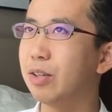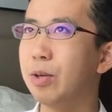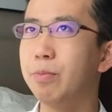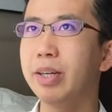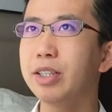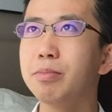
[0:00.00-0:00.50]

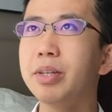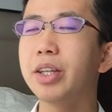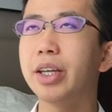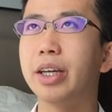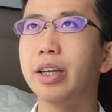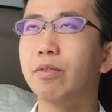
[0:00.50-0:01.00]
It makes me
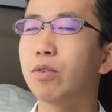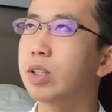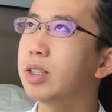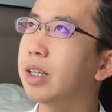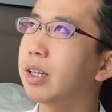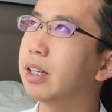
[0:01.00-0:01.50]
think for a
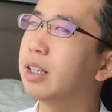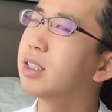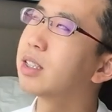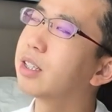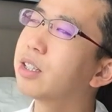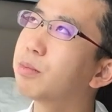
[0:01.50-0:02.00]
second:
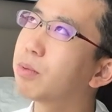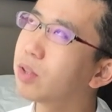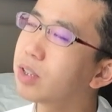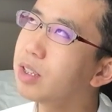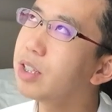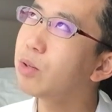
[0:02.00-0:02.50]
is the
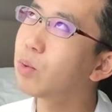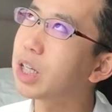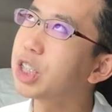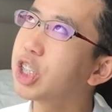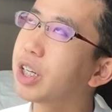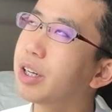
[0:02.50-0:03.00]
person in
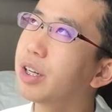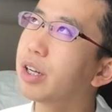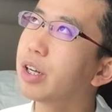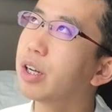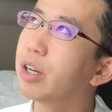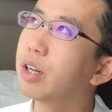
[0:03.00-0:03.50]
question
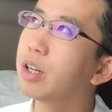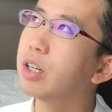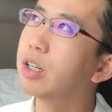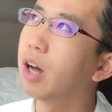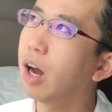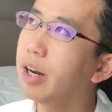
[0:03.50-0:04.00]

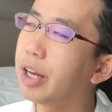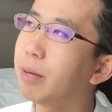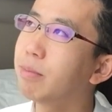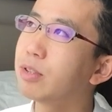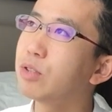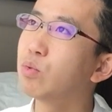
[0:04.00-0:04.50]
not
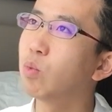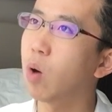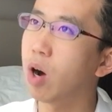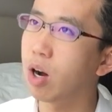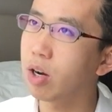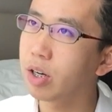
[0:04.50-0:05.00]
able to
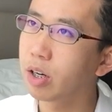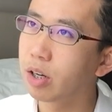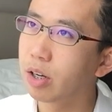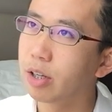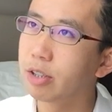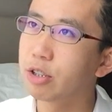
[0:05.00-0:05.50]
walk
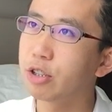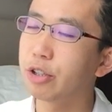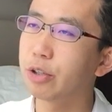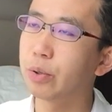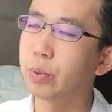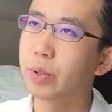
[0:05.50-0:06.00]

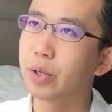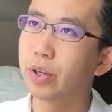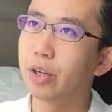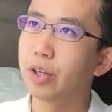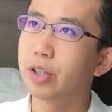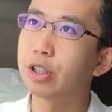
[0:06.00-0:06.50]
to
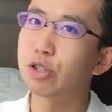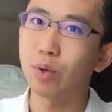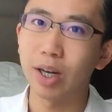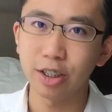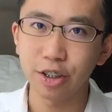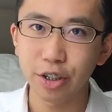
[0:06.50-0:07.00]
the
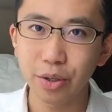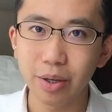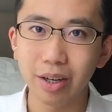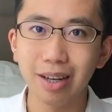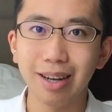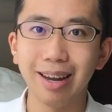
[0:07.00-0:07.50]
trash
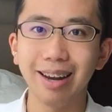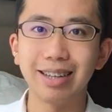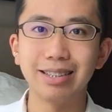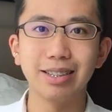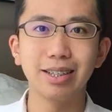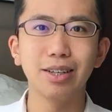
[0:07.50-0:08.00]
chute
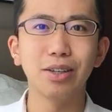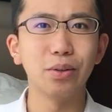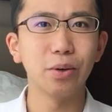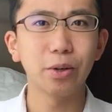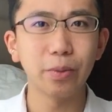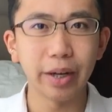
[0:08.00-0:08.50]
and
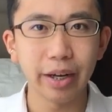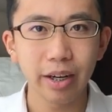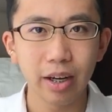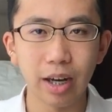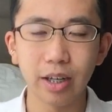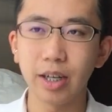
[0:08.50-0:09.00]
throw it
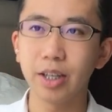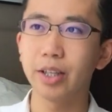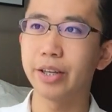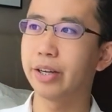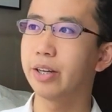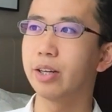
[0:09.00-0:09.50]
away? And then I
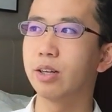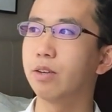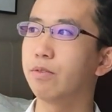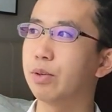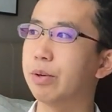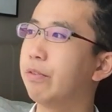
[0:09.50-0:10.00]
think
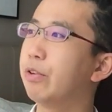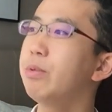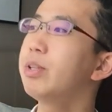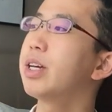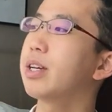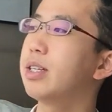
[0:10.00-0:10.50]
for a few
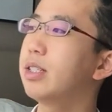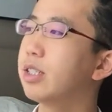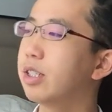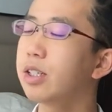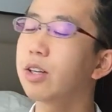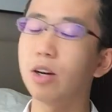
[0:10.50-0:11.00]
seconds,
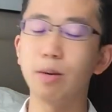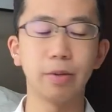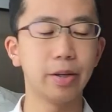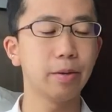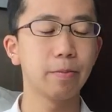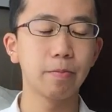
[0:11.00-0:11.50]
just
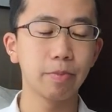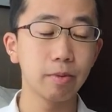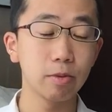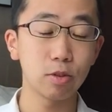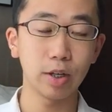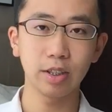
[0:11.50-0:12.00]
calmly,
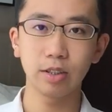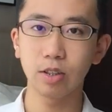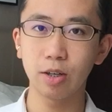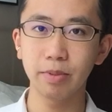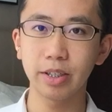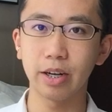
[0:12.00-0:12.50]
trying to
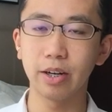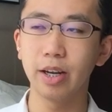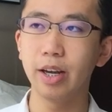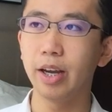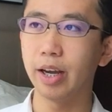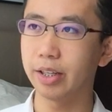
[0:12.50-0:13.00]
calm it down,
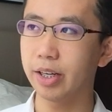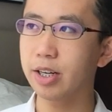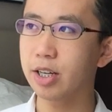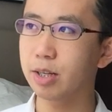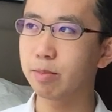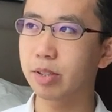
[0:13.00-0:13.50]
and then
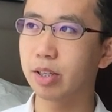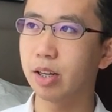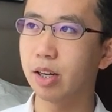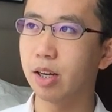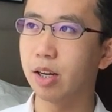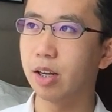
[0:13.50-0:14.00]
comes
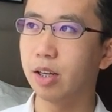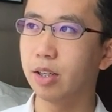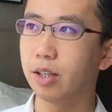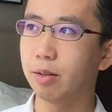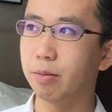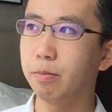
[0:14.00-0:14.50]

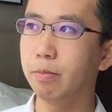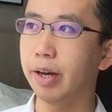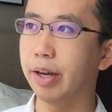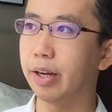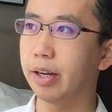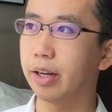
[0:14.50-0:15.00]

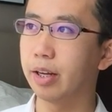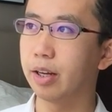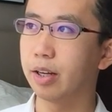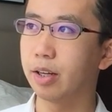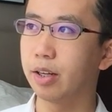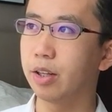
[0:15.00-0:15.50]
my
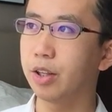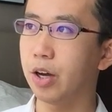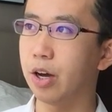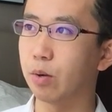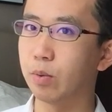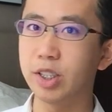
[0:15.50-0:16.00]

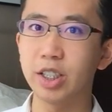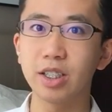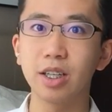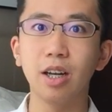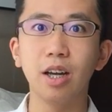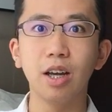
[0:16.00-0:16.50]
thought, which
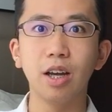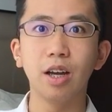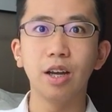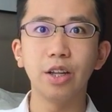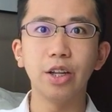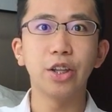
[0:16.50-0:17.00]
is,
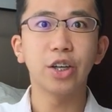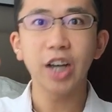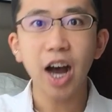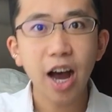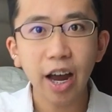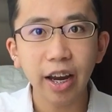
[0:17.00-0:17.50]
the
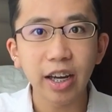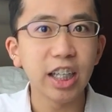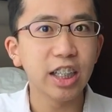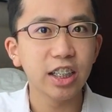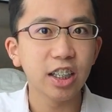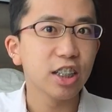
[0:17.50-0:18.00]
guy
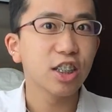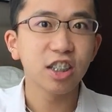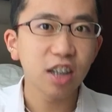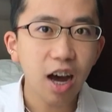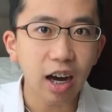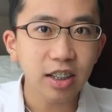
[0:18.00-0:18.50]
is
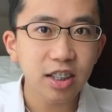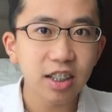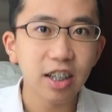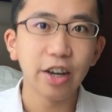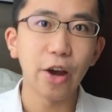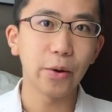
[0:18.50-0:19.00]
sus,
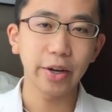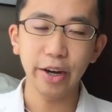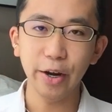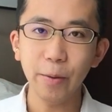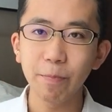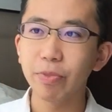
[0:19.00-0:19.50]

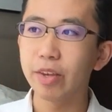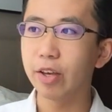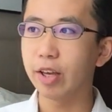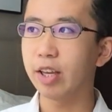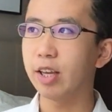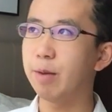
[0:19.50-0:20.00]
okay?
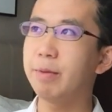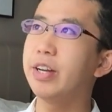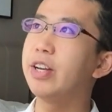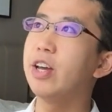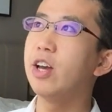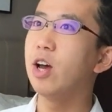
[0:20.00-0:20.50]
I
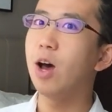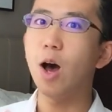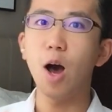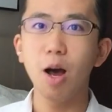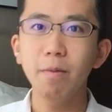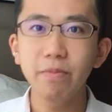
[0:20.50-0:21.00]
mean,
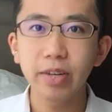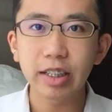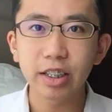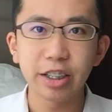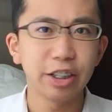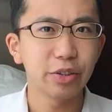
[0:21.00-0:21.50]

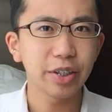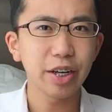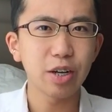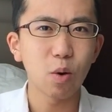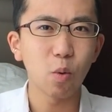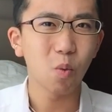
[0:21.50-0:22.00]
obviously you
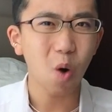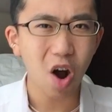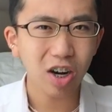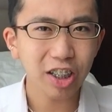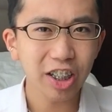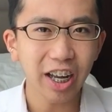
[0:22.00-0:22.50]
can
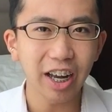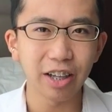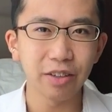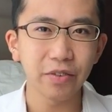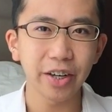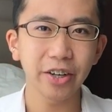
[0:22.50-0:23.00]
walk to the
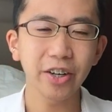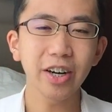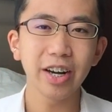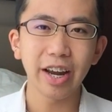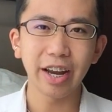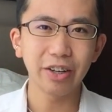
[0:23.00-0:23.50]

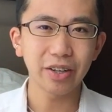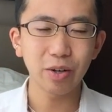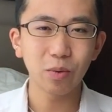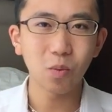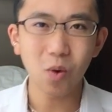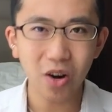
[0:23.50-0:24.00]
elevator and you
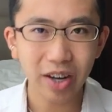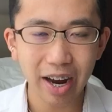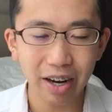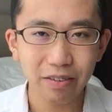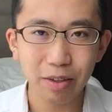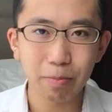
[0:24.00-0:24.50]
can walk
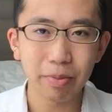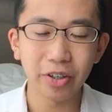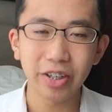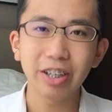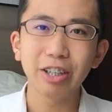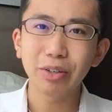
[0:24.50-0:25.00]
out of the
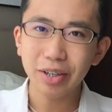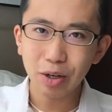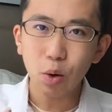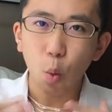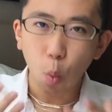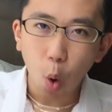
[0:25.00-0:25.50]
building, you
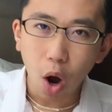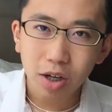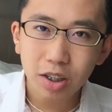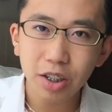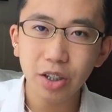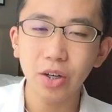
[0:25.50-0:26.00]
can
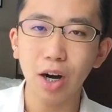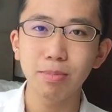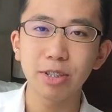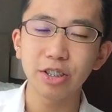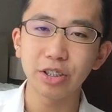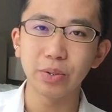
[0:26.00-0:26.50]
walk to the
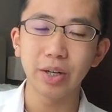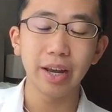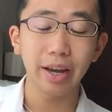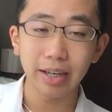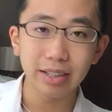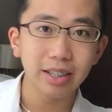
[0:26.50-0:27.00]
garbage chute,
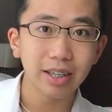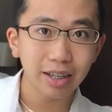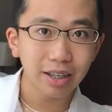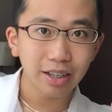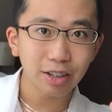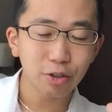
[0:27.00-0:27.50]
and
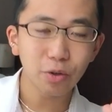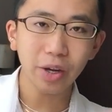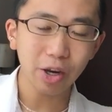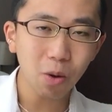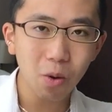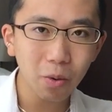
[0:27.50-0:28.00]
you
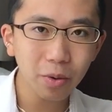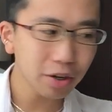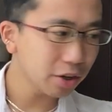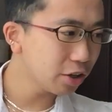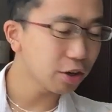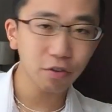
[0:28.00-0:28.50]
can hold
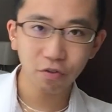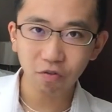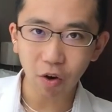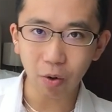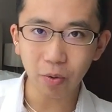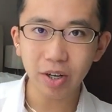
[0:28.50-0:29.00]
your
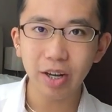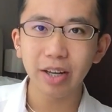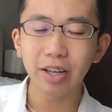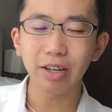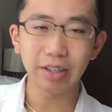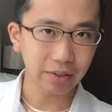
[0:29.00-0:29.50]
phone,
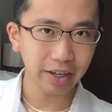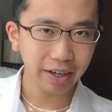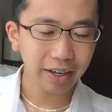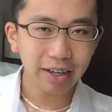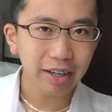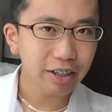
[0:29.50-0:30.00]

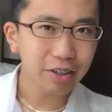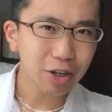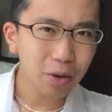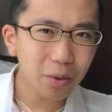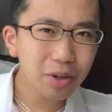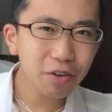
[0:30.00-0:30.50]
okay? You
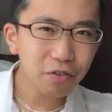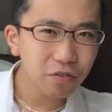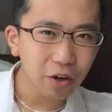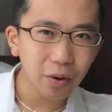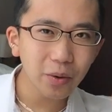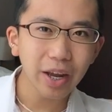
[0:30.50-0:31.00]
can hold your
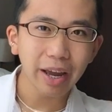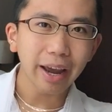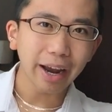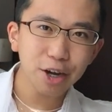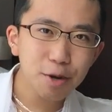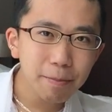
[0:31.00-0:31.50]
phone
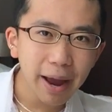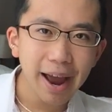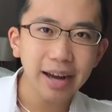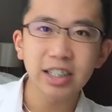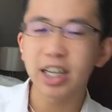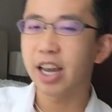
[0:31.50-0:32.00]
and your
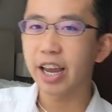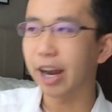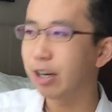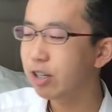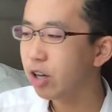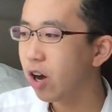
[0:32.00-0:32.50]
bags
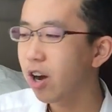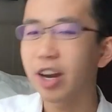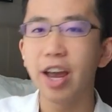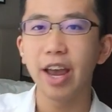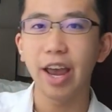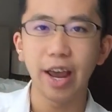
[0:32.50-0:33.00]
and your
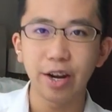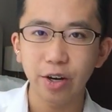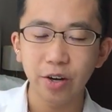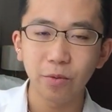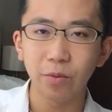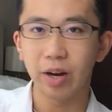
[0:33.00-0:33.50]
dog
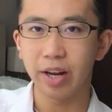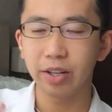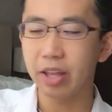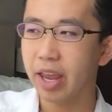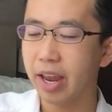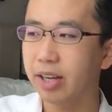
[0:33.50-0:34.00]

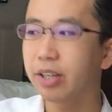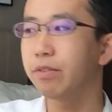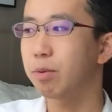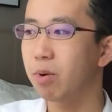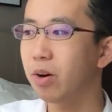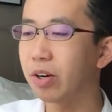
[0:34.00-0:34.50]
and the hand of
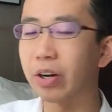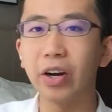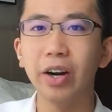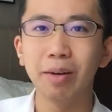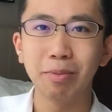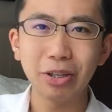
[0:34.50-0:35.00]
your
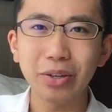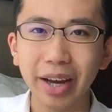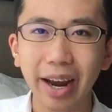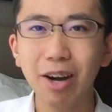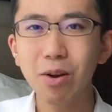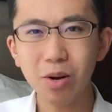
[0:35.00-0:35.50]
partner, but you
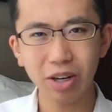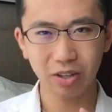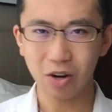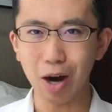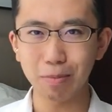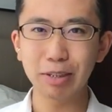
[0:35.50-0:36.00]
can't hold a
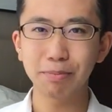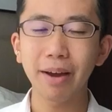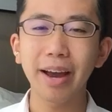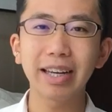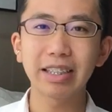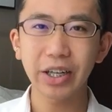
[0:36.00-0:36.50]
garbage
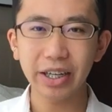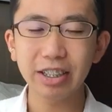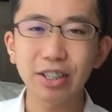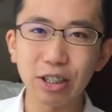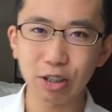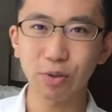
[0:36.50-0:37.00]
bag and take it
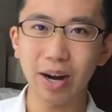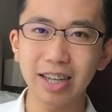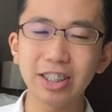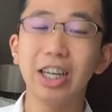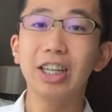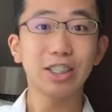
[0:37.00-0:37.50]
to the
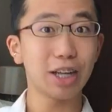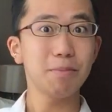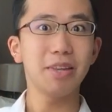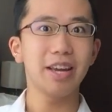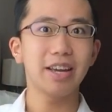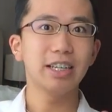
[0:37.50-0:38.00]
trash.
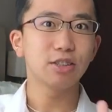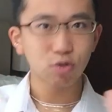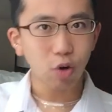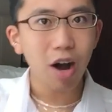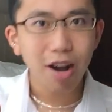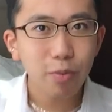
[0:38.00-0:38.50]
Something is
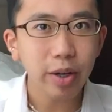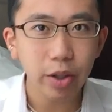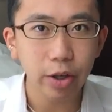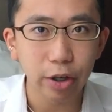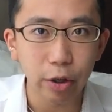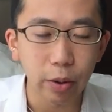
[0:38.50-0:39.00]
wrong
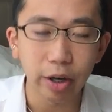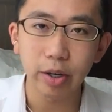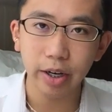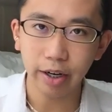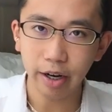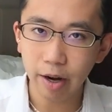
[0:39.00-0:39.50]
with you,
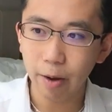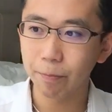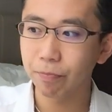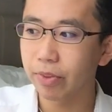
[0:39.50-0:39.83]
okay?